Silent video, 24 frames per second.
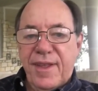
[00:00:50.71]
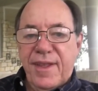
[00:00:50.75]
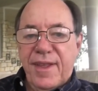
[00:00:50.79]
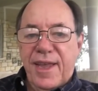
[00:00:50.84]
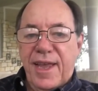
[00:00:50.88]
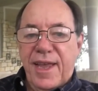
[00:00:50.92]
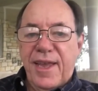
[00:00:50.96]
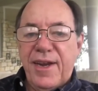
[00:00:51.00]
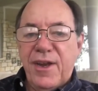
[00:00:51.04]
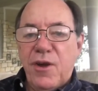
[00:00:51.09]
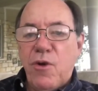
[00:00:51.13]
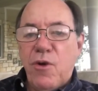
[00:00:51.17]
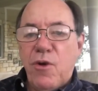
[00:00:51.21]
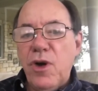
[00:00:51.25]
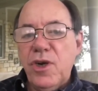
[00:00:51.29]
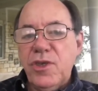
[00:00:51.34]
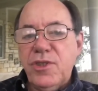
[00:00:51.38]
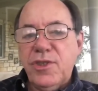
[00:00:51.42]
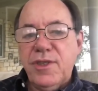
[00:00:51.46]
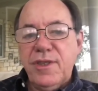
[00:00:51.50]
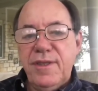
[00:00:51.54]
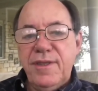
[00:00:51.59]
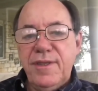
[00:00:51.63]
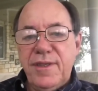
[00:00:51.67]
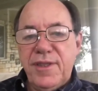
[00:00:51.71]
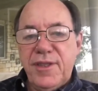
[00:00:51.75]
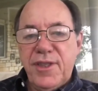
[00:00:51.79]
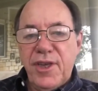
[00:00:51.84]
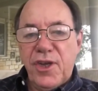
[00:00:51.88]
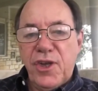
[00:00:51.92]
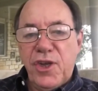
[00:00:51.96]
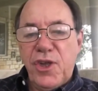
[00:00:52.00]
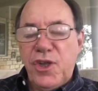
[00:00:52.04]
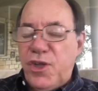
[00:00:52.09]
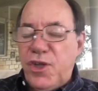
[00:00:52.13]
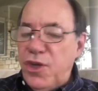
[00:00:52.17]
And of course, the
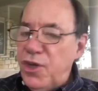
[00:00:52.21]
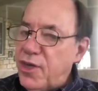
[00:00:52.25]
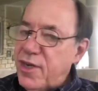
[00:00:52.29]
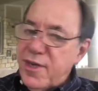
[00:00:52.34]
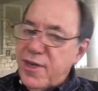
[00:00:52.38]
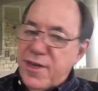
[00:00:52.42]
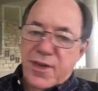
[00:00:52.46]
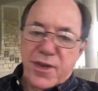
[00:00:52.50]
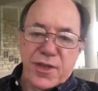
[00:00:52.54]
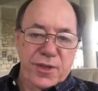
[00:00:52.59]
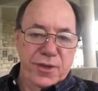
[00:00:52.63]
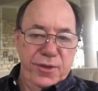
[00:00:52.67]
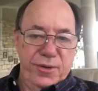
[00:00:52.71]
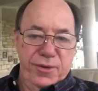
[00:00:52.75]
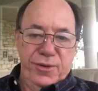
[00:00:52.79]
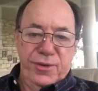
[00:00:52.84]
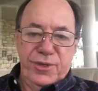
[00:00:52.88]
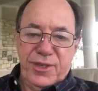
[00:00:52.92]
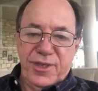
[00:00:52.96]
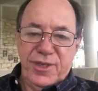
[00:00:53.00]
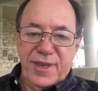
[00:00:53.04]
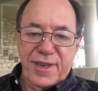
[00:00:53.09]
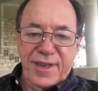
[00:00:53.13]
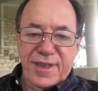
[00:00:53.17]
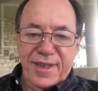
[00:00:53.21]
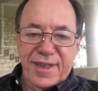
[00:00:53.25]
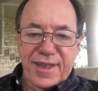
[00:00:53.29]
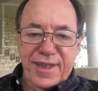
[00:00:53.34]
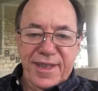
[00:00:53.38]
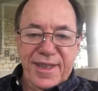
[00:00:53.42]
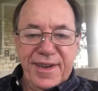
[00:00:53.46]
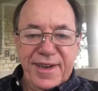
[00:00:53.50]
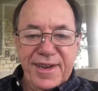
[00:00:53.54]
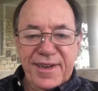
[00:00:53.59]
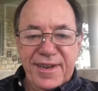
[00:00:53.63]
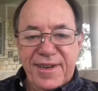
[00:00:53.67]
good news
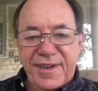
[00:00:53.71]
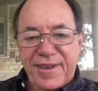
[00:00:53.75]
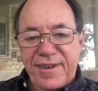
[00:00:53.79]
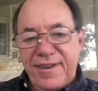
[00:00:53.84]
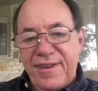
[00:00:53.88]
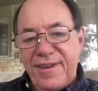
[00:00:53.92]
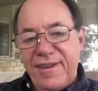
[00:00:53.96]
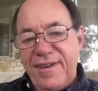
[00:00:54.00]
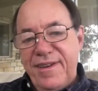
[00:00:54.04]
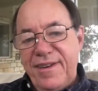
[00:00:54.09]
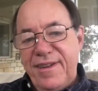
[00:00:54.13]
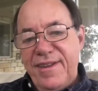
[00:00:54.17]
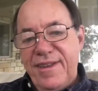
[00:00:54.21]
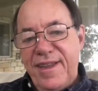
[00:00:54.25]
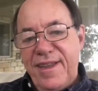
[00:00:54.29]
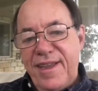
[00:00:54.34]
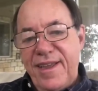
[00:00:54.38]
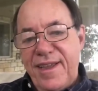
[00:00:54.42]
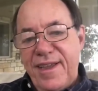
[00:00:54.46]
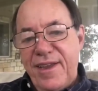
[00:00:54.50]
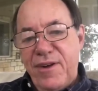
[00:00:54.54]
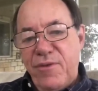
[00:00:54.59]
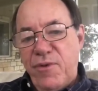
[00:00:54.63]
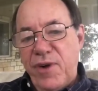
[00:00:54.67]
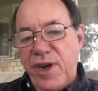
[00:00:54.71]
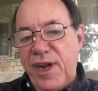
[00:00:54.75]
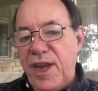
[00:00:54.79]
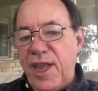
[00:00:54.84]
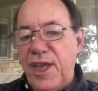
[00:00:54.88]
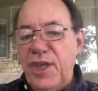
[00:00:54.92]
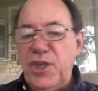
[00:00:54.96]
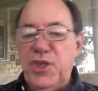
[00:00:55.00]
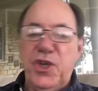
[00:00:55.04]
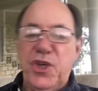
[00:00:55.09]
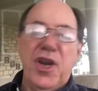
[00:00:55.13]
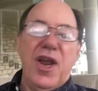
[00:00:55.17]
in, in
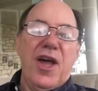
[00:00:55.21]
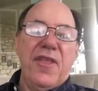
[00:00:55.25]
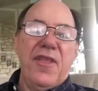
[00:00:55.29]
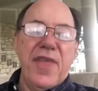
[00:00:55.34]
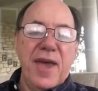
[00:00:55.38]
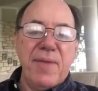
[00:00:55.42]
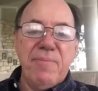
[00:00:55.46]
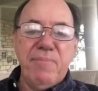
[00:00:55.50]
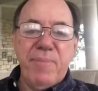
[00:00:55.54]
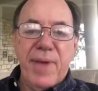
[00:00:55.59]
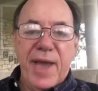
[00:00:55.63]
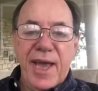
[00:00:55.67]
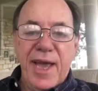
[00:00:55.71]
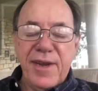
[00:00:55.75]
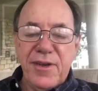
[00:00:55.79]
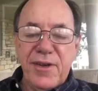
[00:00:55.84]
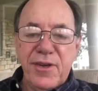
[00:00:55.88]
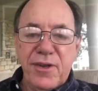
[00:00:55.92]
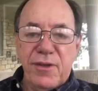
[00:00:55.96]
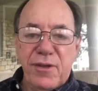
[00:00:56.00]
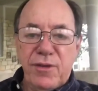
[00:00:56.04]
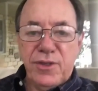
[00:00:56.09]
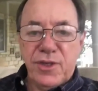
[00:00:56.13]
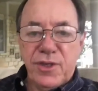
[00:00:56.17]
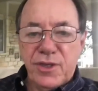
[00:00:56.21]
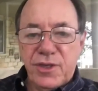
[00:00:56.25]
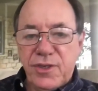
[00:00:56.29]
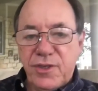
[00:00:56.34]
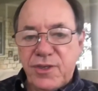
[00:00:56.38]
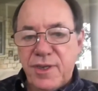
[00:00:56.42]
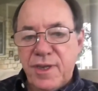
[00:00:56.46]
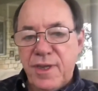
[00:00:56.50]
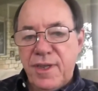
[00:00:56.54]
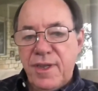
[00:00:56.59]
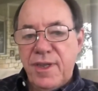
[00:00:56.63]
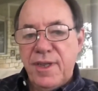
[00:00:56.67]
relation to all that bad news
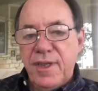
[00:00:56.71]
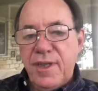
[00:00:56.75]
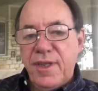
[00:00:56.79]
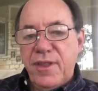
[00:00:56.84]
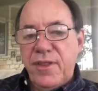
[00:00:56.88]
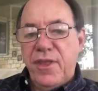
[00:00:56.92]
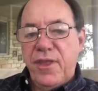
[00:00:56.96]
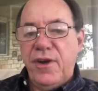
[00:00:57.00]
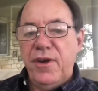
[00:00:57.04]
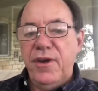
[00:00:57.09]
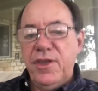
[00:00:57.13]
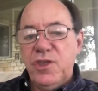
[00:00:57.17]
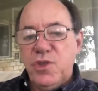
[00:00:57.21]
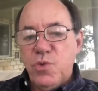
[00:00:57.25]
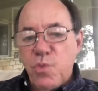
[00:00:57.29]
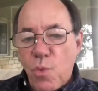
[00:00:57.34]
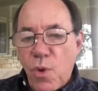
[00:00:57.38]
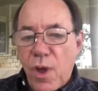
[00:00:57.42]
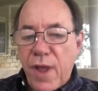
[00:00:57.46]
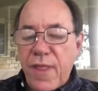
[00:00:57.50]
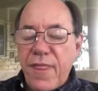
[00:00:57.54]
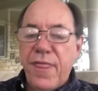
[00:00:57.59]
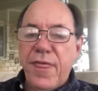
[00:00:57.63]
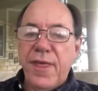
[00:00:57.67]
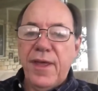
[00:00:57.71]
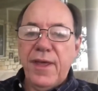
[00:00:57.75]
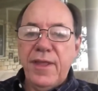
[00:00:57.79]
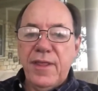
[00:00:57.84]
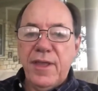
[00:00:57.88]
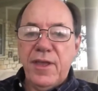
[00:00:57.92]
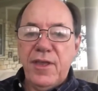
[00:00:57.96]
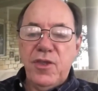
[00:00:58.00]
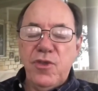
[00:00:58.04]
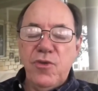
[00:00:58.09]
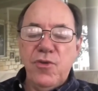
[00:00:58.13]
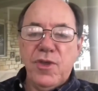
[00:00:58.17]
is there is one thing
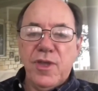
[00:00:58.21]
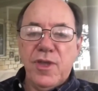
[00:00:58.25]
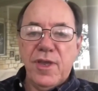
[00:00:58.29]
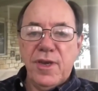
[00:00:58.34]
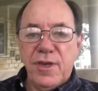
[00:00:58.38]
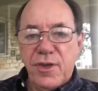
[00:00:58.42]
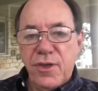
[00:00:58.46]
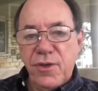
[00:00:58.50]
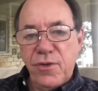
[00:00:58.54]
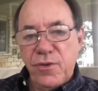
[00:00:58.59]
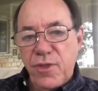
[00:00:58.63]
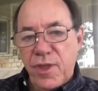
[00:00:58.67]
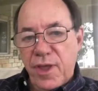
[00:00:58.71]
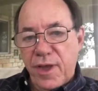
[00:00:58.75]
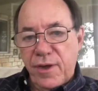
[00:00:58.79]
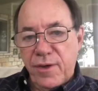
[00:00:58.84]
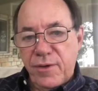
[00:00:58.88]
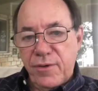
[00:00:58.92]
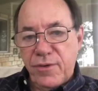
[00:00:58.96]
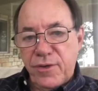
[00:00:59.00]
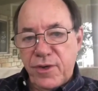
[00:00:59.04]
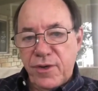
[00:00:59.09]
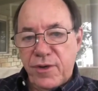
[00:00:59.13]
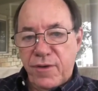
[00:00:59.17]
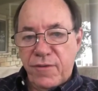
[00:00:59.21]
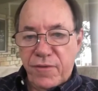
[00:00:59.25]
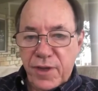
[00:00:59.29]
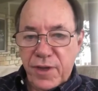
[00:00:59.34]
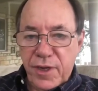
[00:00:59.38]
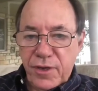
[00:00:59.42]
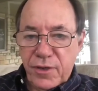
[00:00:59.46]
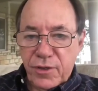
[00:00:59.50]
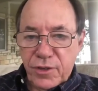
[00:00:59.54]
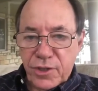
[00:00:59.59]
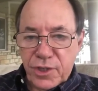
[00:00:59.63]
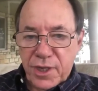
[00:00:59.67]
that you can do, though, to
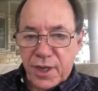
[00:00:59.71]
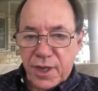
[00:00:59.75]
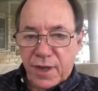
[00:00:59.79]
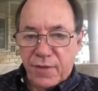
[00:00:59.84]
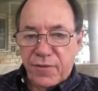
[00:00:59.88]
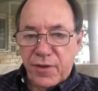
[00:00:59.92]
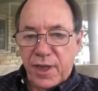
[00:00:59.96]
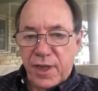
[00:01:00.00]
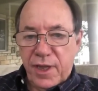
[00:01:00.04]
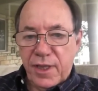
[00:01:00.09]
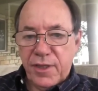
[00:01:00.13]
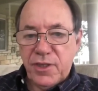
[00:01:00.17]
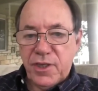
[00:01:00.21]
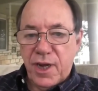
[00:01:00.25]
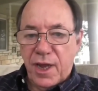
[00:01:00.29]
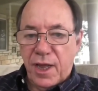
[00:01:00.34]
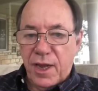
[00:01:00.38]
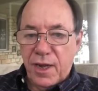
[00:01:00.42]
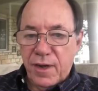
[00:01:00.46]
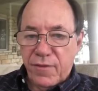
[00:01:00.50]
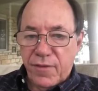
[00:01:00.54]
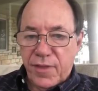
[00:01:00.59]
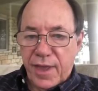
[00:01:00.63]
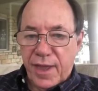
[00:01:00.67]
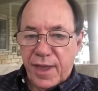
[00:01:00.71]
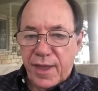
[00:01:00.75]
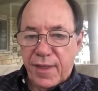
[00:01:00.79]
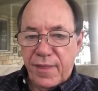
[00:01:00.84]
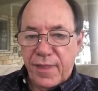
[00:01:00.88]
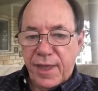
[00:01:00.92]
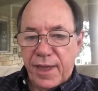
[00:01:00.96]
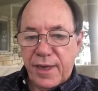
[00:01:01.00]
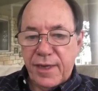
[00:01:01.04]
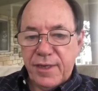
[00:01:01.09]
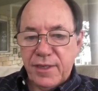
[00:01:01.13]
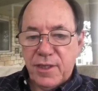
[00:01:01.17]
defend yourself against all of that,
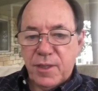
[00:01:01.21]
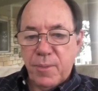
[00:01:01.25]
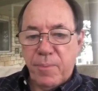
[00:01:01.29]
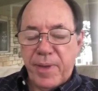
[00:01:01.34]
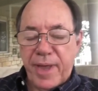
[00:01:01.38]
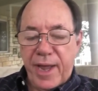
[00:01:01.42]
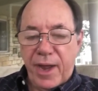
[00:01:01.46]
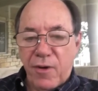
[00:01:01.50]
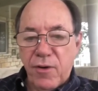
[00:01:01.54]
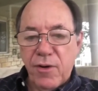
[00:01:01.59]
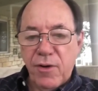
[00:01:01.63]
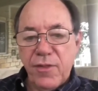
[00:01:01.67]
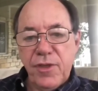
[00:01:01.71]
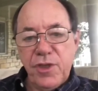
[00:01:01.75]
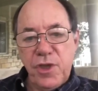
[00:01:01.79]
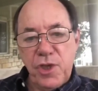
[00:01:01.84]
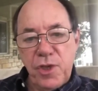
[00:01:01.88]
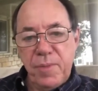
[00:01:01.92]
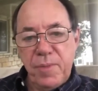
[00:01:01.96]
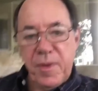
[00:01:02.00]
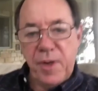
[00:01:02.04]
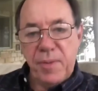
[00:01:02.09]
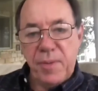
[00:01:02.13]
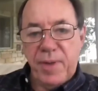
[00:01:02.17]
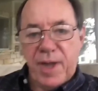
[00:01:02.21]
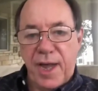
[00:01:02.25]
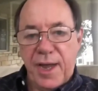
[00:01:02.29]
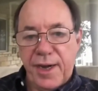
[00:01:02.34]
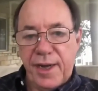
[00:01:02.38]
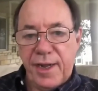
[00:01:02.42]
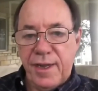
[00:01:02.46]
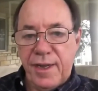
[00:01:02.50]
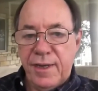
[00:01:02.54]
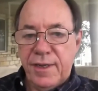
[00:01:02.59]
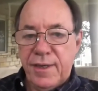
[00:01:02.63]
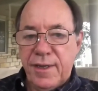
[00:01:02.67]
and that is the power of the human
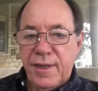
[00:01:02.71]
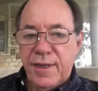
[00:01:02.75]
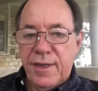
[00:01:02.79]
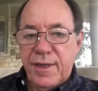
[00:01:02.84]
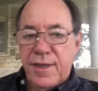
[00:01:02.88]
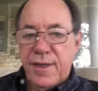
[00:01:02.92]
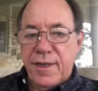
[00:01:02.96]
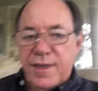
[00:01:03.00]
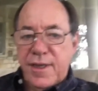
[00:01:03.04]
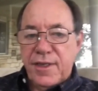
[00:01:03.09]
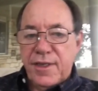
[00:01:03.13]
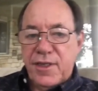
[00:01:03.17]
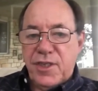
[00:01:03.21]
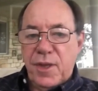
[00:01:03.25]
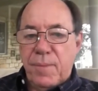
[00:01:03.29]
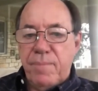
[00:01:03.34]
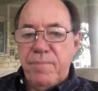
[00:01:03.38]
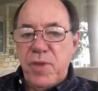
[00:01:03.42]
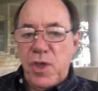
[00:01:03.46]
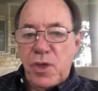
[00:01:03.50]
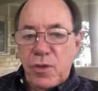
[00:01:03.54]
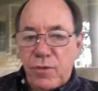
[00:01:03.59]
body its immune